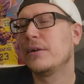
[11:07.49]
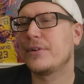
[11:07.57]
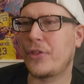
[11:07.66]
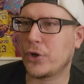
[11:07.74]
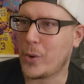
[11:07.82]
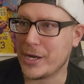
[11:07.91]

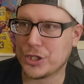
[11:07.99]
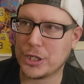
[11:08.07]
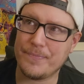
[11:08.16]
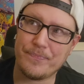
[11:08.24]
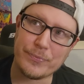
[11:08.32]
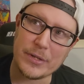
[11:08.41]
Another
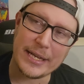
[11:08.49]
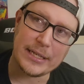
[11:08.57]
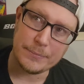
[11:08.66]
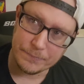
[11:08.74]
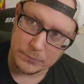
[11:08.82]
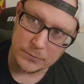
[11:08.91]
question,
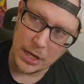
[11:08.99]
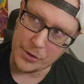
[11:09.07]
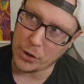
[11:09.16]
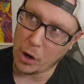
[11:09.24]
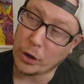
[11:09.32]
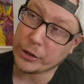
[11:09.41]
like
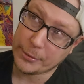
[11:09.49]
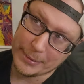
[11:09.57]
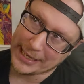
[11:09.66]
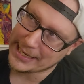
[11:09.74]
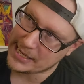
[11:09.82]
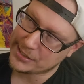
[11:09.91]
another
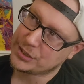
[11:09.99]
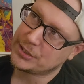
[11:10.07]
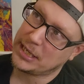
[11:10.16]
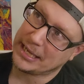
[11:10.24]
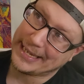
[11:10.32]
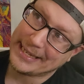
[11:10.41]
argument, I
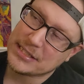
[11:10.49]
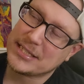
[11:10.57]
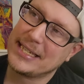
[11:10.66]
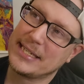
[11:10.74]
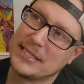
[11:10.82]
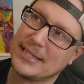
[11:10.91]
guess, against
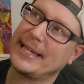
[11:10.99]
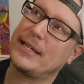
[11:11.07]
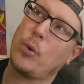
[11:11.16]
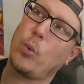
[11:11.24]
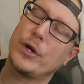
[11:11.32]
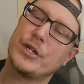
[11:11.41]
it is like,
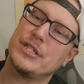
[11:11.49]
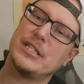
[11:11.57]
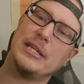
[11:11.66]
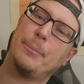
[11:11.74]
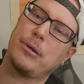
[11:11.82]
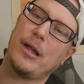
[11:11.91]
where does
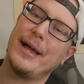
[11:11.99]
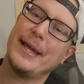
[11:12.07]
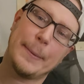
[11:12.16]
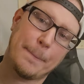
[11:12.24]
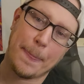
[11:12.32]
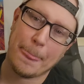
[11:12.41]
he
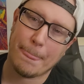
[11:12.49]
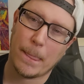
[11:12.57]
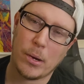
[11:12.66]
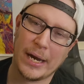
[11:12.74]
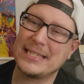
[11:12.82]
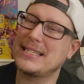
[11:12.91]
play?
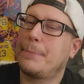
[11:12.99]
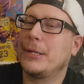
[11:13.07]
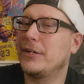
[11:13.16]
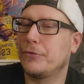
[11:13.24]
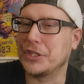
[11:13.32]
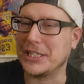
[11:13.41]
All right, he's not
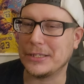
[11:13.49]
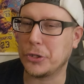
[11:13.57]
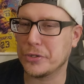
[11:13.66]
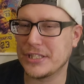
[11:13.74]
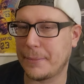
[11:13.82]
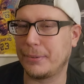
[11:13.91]
playing over D'Lo.
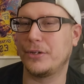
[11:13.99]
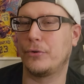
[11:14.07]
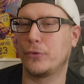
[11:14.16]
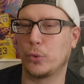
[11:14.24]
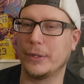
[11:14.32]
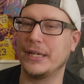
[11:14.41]
He's not playing
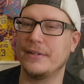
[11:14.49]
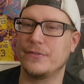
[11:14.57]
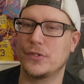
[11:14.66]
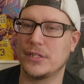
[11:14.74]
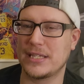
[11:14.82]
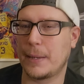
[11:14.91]
over
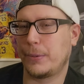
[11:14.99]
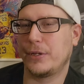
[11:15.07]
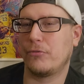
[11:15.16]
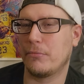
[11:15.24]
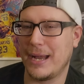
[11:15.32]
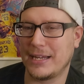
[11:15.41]
Reeves. He's not playing
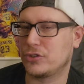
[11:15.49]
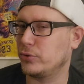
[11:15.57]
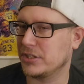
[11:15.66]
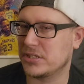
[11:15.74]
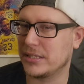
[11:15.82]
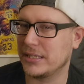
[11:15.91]
over Max
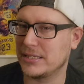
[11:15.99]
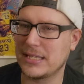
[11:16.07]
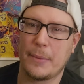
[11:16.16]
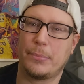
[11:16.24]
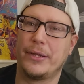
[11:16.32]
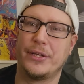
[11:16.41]
Christie. He's
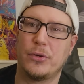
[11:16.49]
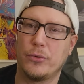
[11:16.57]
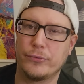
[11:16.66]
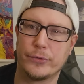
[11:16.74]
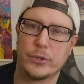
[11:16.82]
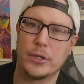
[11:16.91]
not playing
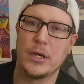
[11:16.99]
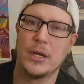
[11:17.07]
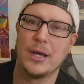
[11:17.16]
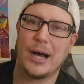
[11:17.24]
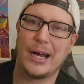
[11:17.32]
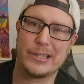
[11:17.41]
over
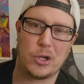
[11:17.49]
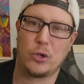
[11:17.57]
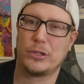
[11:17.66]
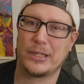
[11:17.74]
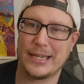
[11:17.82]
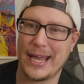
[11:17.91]

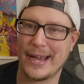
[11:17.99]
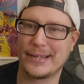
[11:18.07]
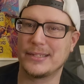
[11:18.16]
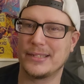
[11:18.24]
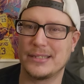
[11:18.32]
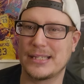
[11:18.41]
Dalton
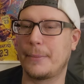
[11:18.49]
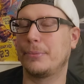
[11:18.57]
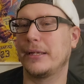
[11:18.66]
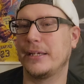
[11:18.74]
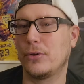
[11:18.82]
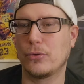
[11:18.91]
Connect. He's not
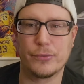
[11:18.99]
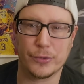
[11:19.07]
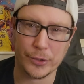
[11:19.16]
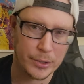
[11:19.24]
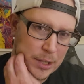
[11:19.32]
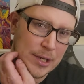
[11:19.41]
playing
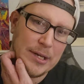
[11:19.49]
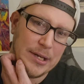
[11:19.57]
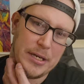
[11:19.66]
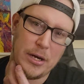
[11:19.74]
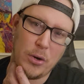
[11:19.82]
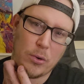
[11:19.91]
over,
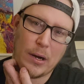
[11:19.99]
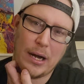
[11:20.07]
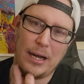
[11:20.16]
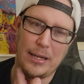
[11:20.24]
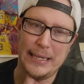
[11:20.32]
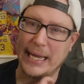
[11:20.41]
you
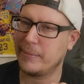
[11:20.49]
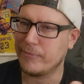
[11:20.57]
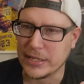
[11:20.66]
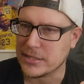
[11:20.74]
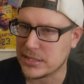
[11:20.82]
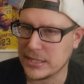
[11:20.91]
know, Gabe
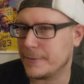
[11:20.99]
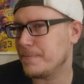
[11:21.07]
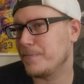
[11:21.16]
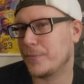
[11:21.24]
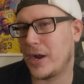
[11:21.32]
Vincent.